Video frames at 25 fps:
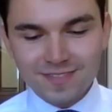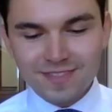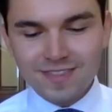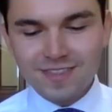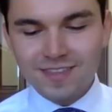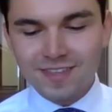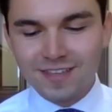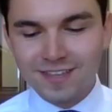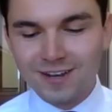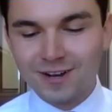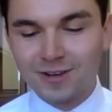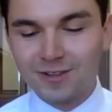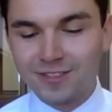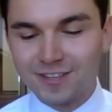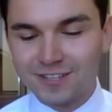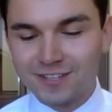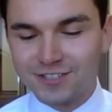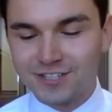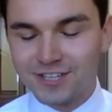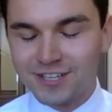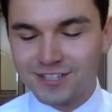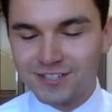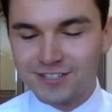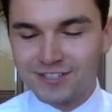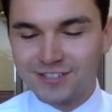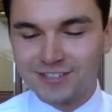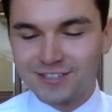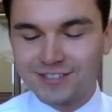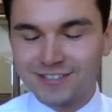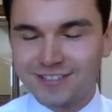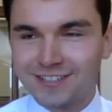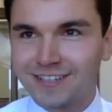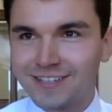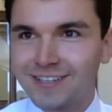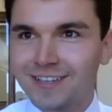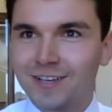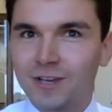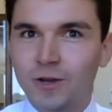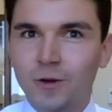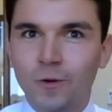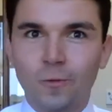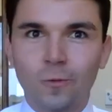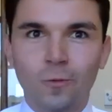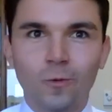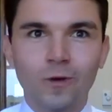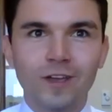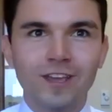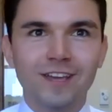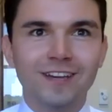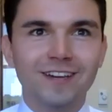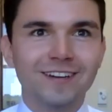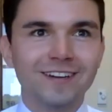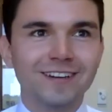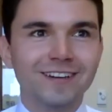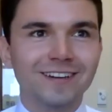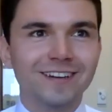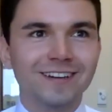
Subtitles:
this is week